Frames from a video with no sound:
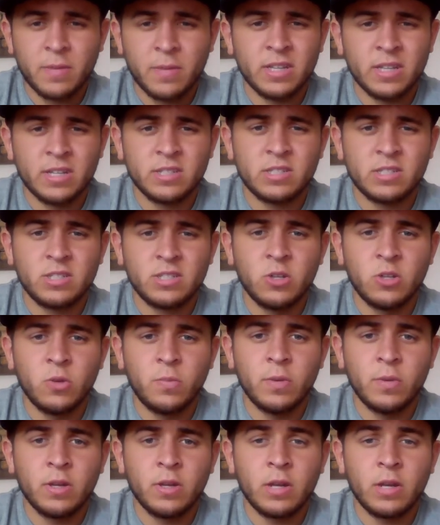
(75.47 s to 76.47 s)
I think it's
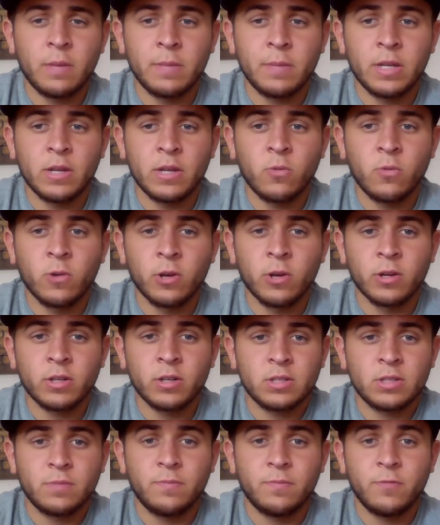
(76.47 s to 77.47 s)
stupid. I mean, it
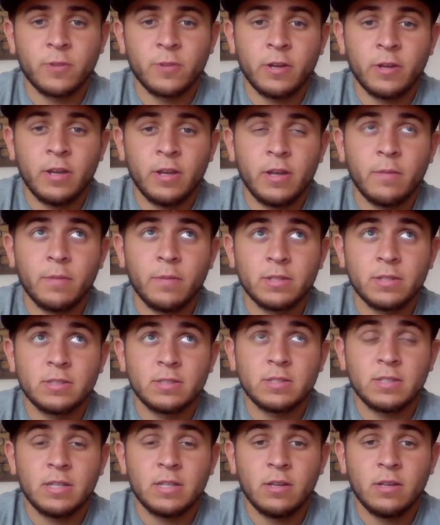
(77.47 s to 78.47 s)
works for him because
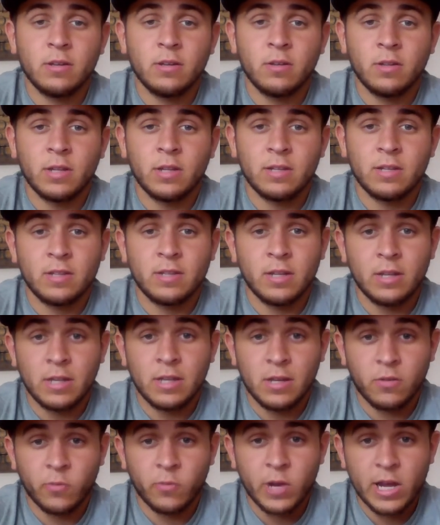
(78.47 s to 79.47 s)
he's a heel and he's getting
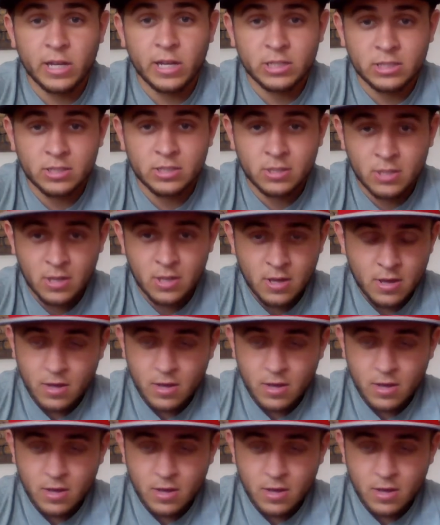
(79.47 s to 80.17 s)
heel reactions.